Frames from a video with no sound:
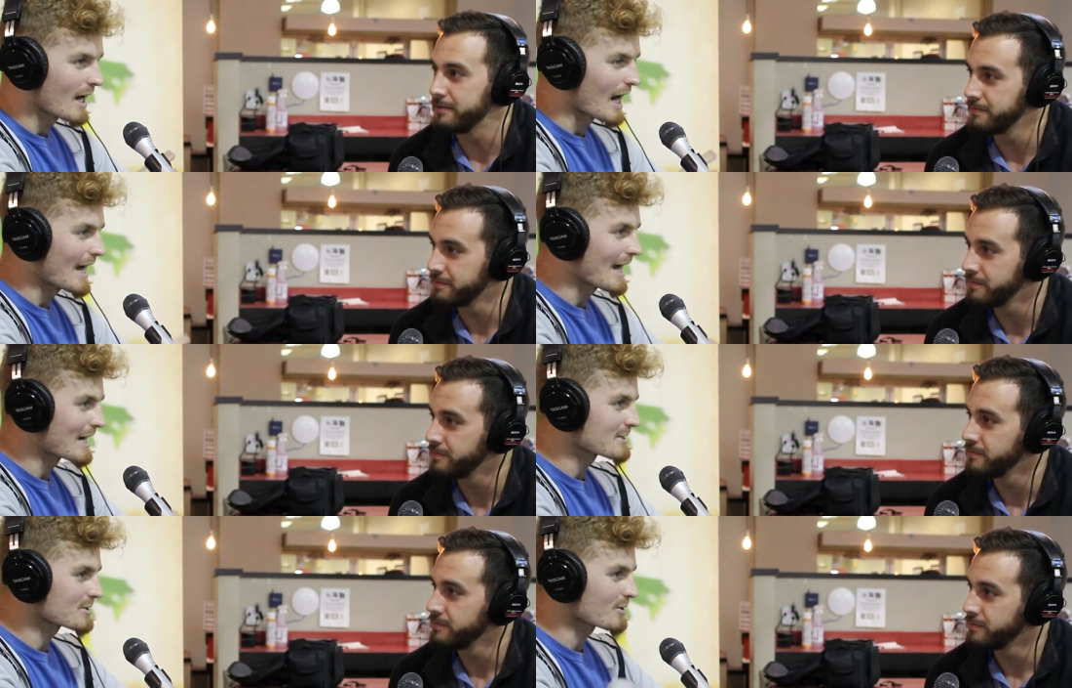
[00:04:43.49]
Speaker 1: I
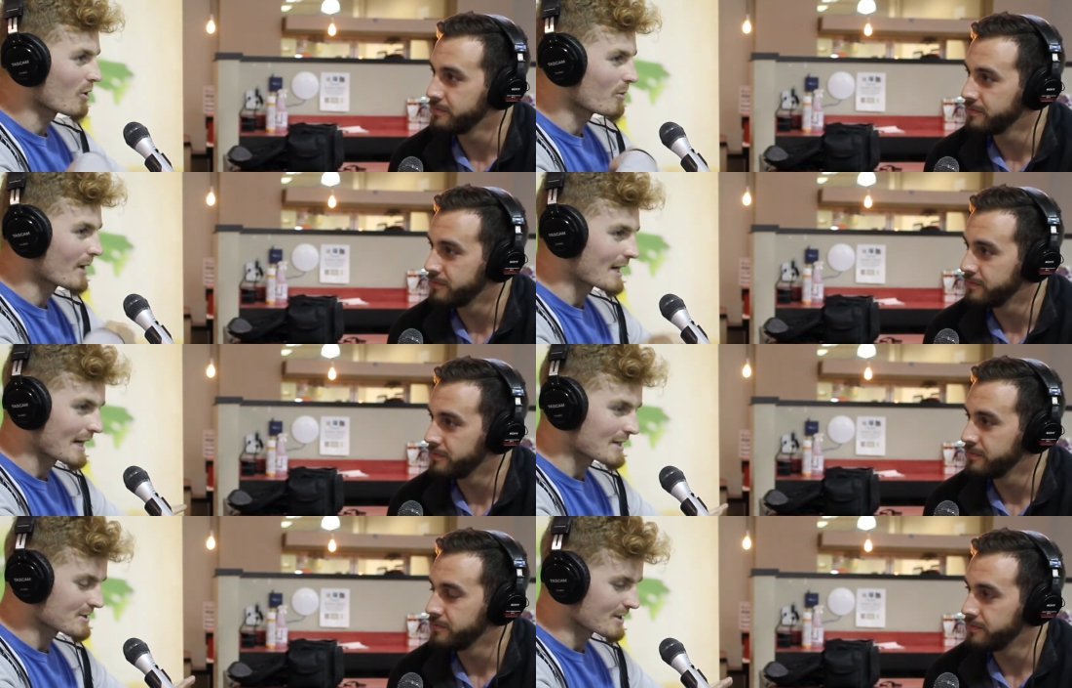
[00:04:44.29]
ask all my
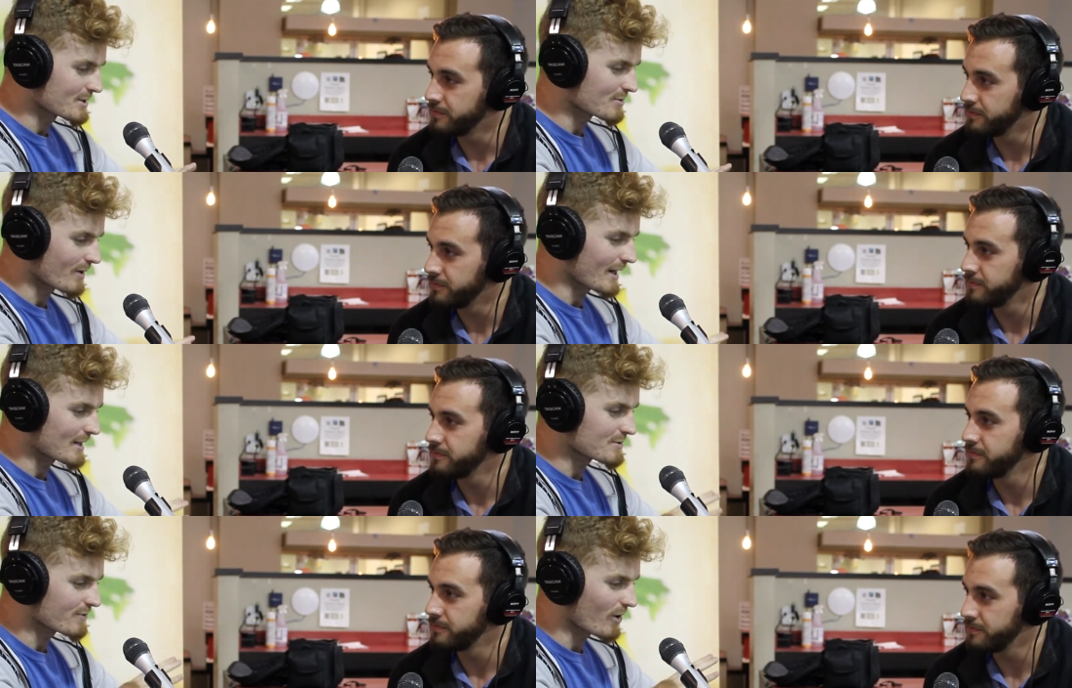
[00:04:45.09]
guests this, right,
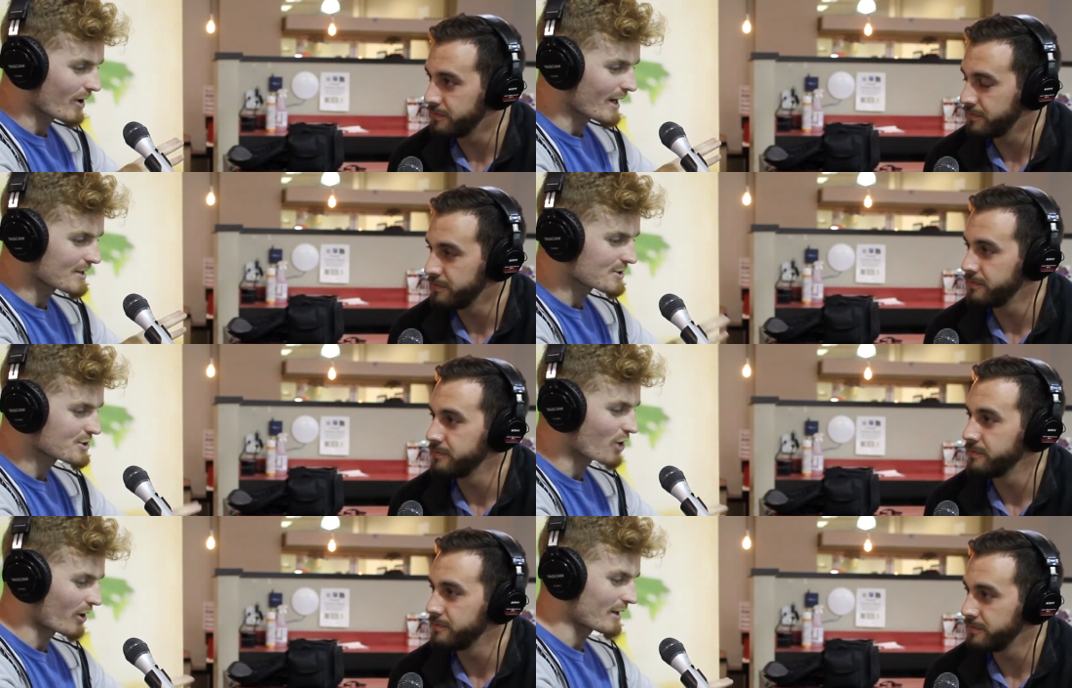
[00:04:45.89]
as far as
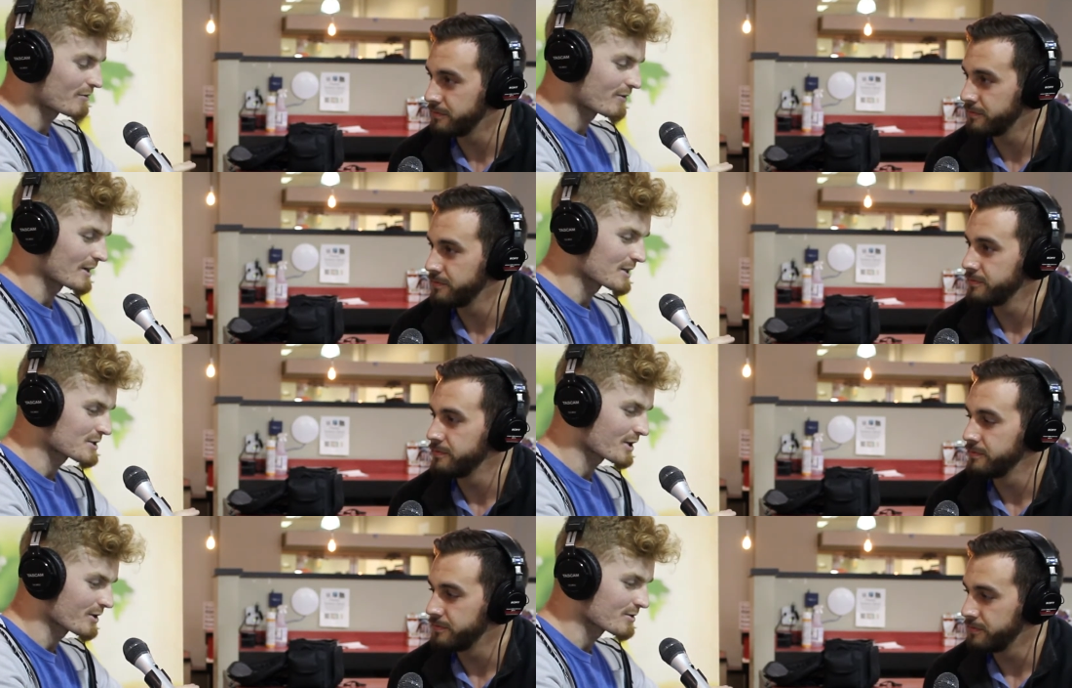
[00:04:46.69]
starting
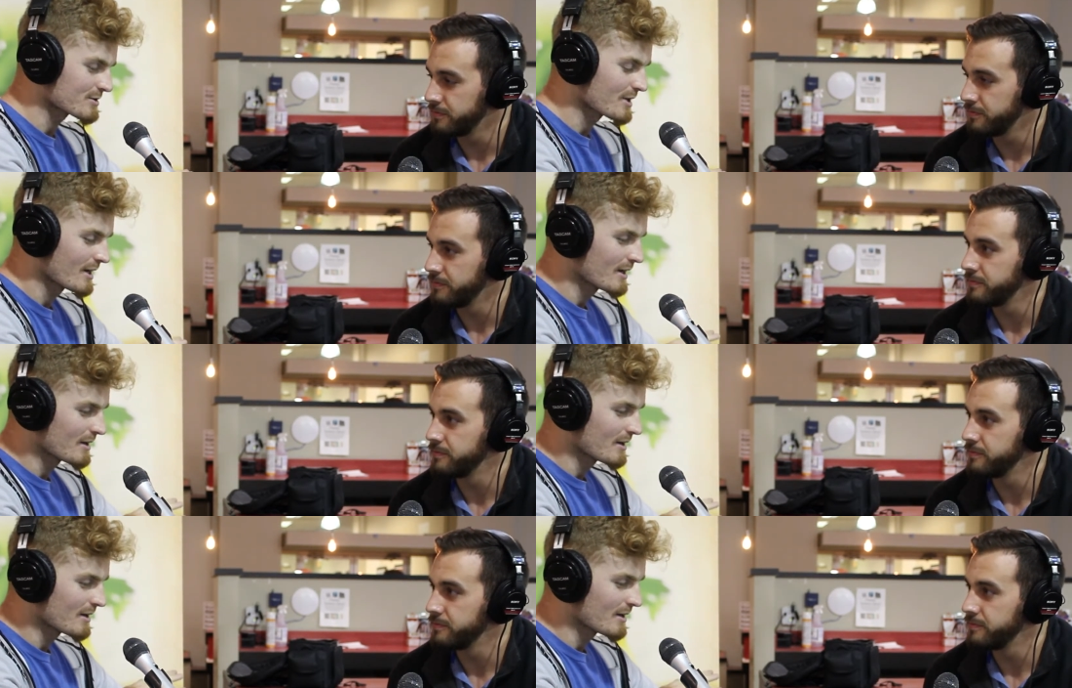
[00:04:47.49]
fitness goes